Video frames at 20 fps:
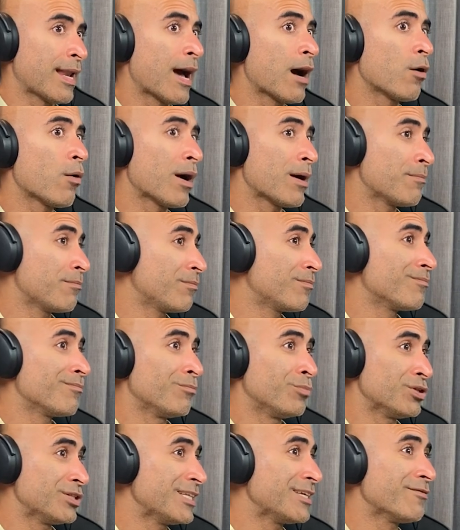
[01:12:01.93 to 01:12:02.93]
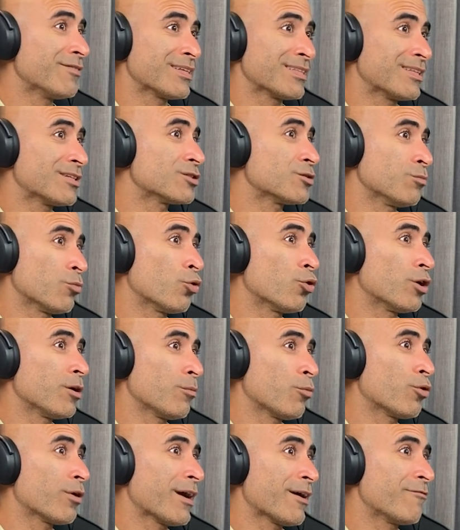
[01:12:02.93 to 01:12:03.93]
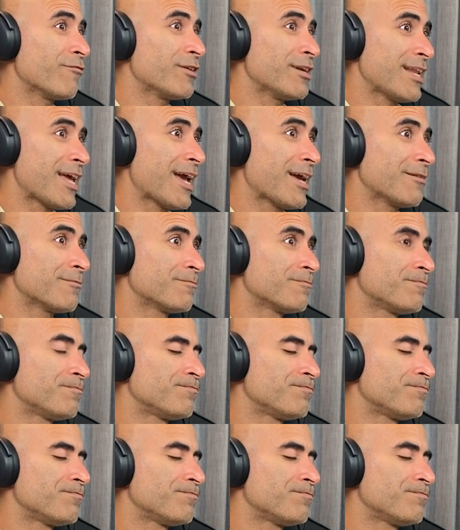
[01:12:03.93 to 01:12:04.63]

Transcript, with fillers: now I'm believing this more and more every day,